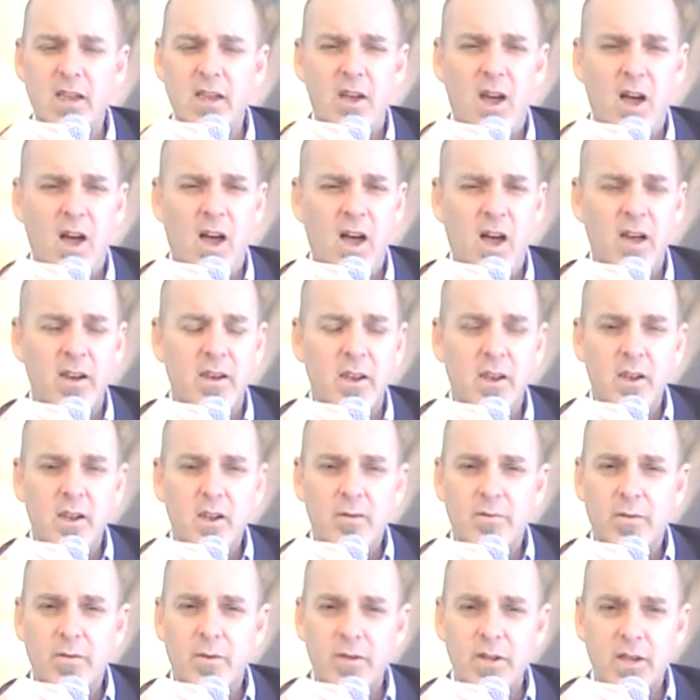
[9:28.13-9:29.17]
Thank
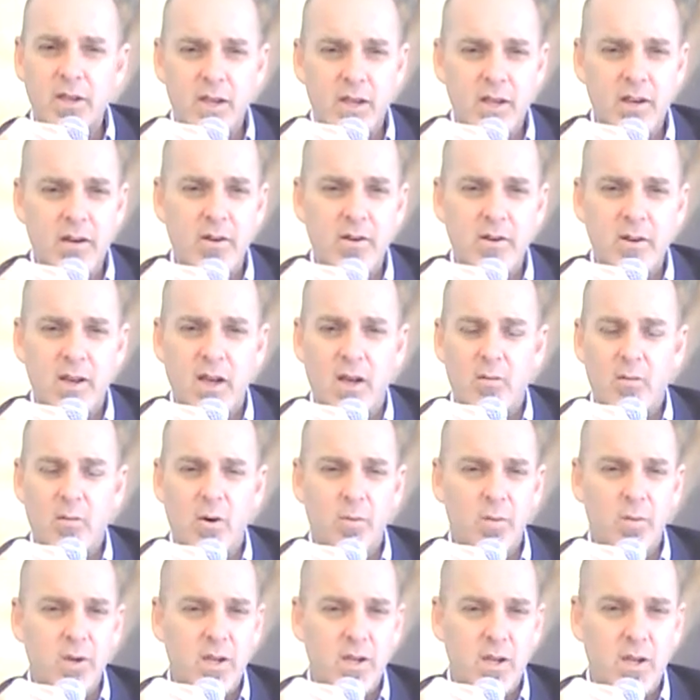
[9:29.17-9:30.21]
God for the
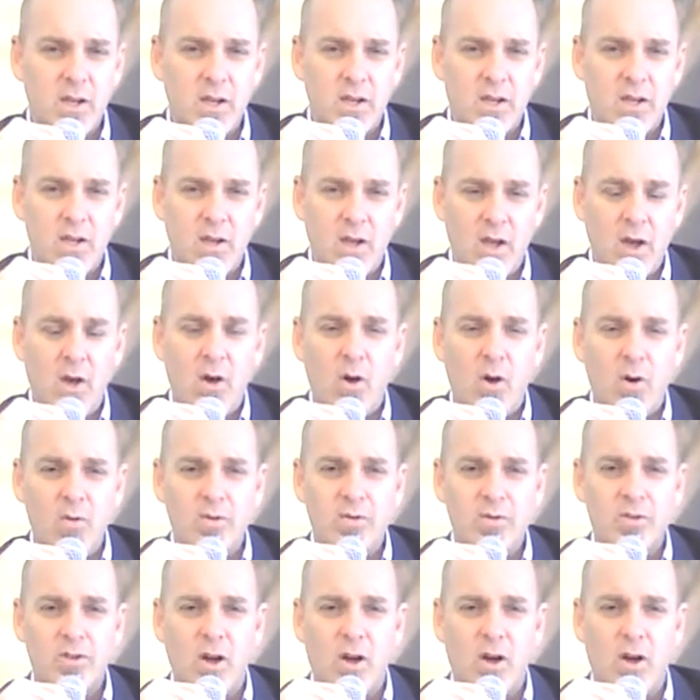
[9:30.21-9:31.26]
internet where we can
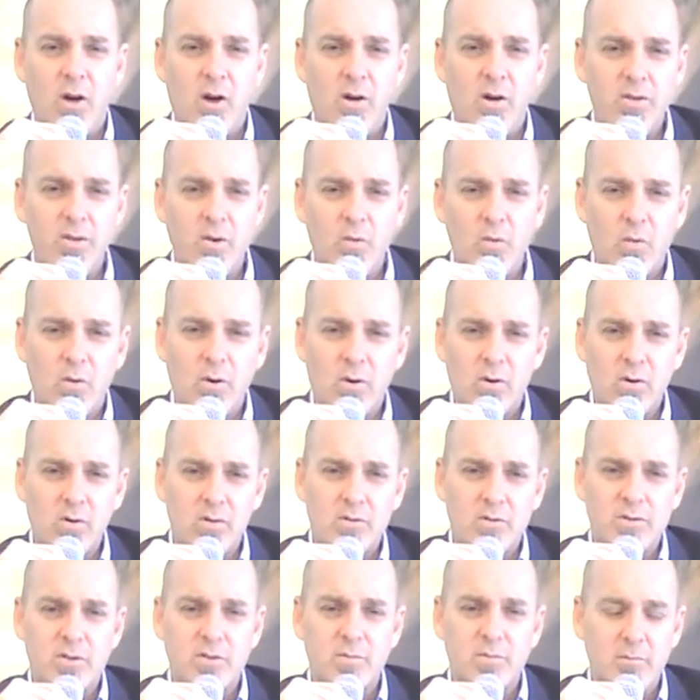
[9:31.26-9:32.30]
go to all the
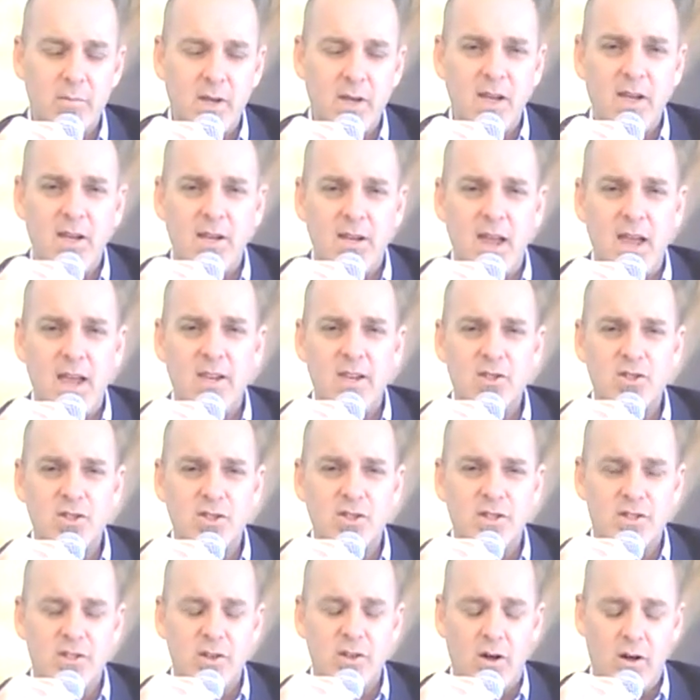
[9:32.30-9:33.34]
world, to many
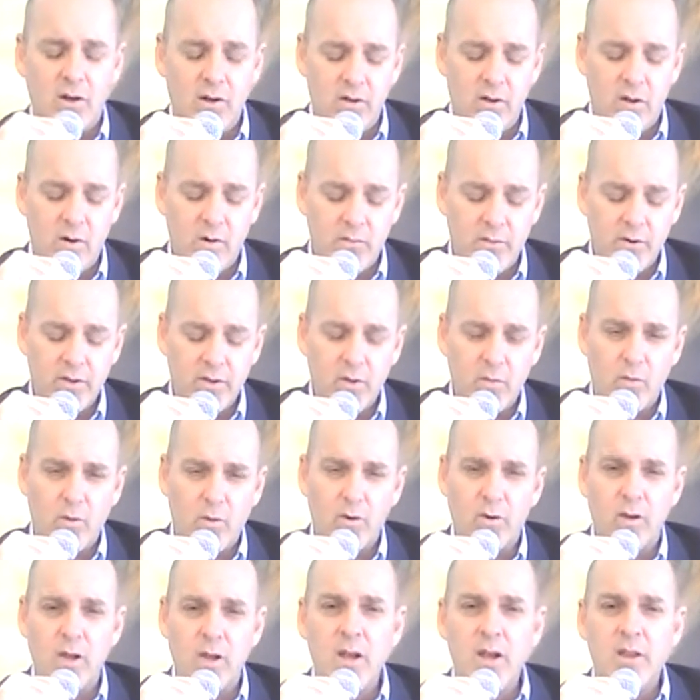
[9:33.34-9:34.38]
nations all over
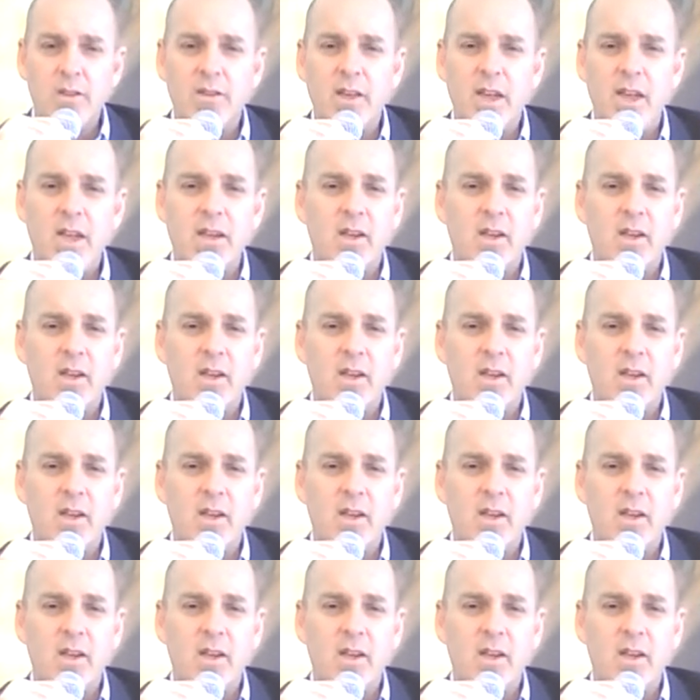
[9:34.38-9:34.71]
the world.